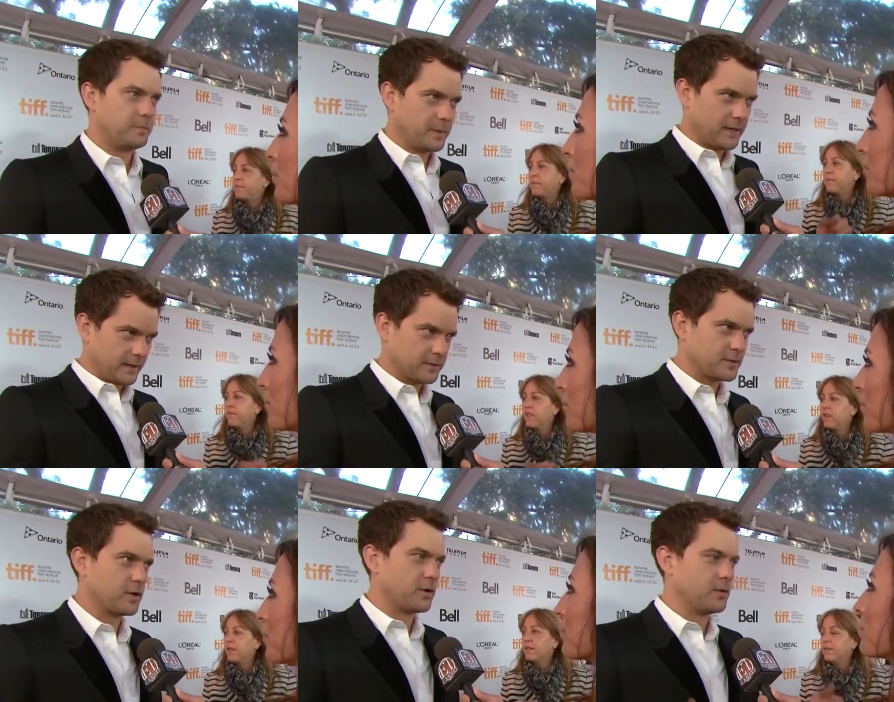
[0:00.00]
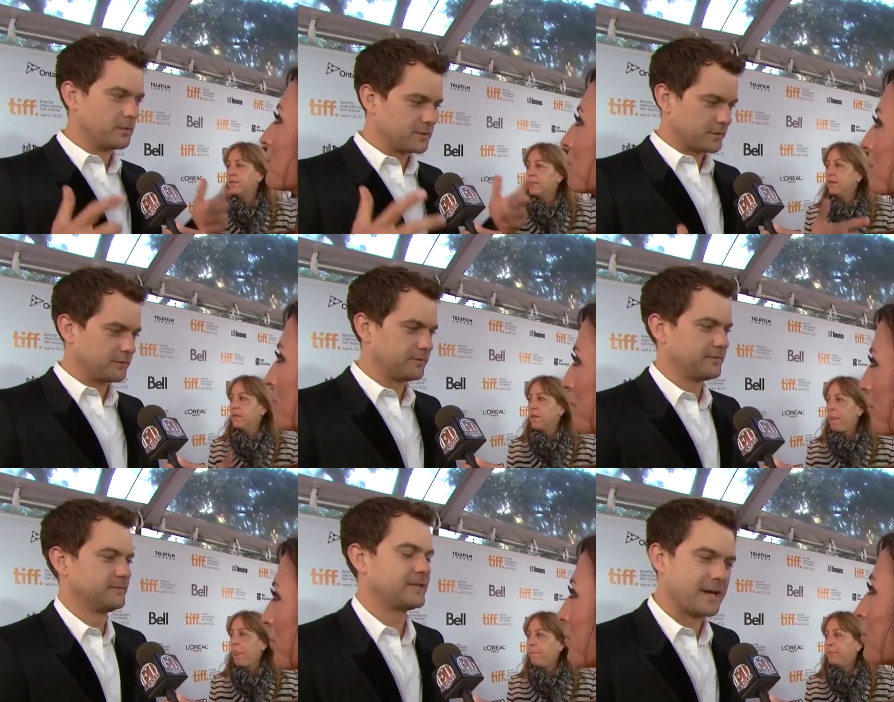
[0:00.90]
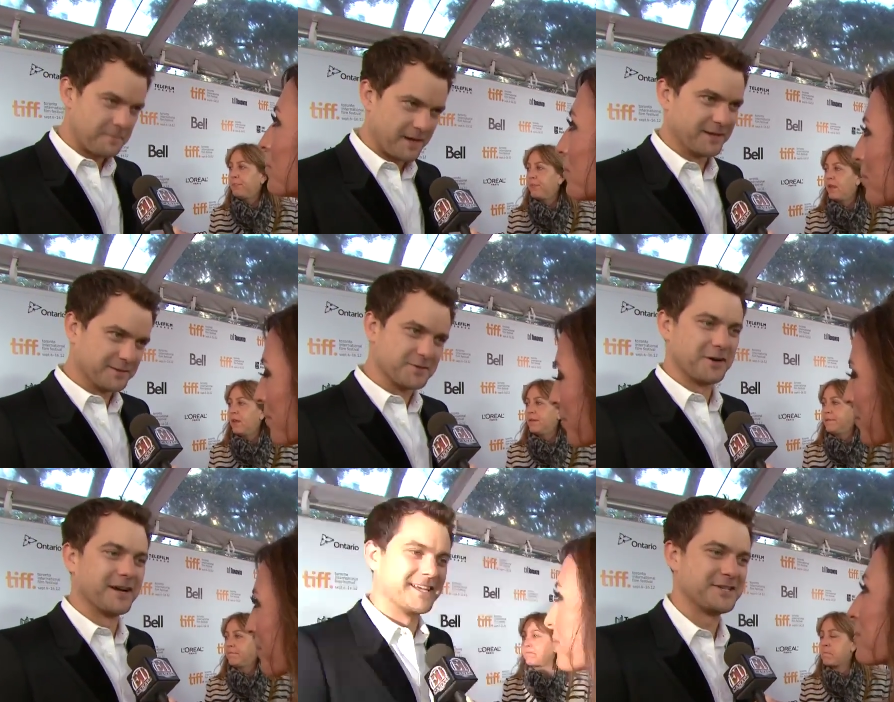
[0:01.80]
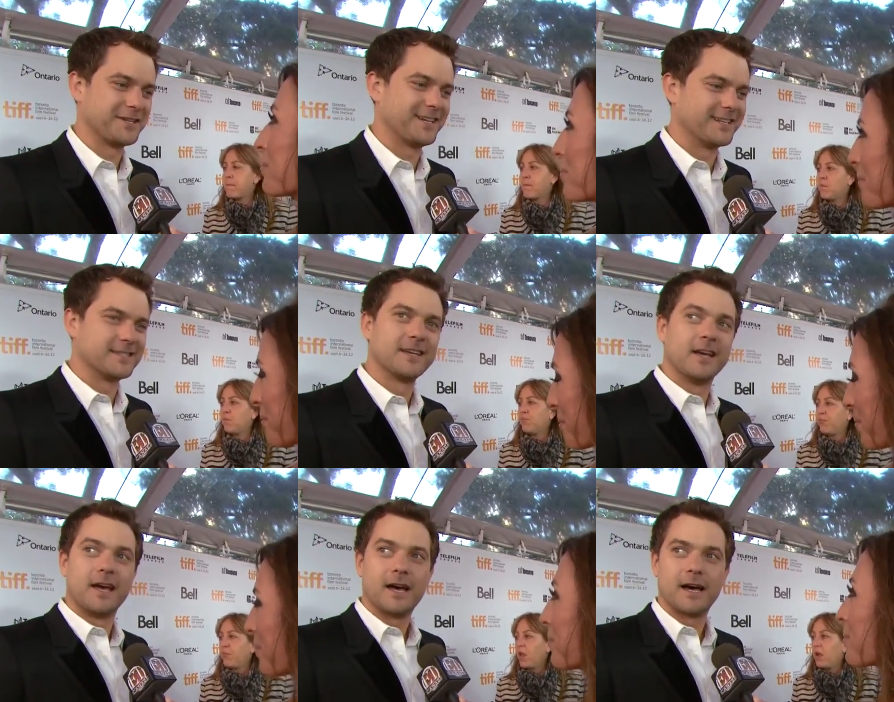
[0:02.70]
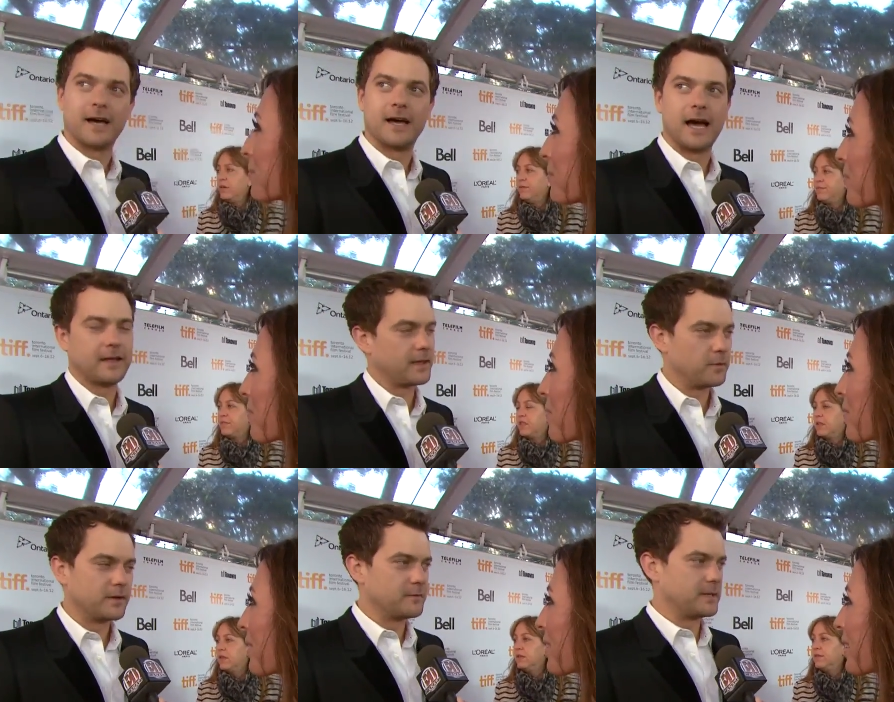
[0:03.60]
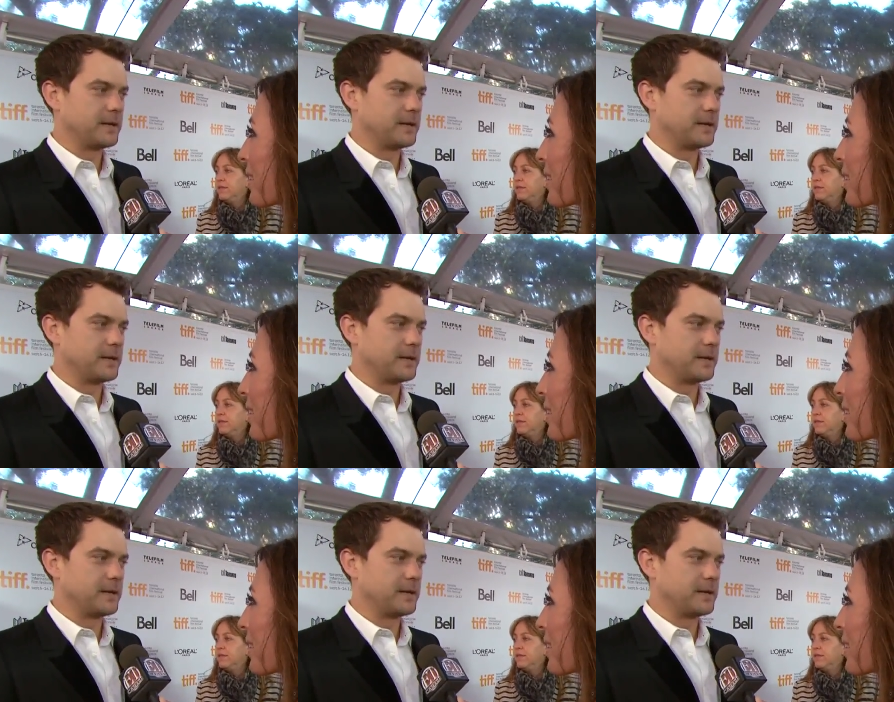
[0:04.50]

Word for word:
Speaker 1: being so sort of type A and strong as she is, uh, I, they wouldn't have been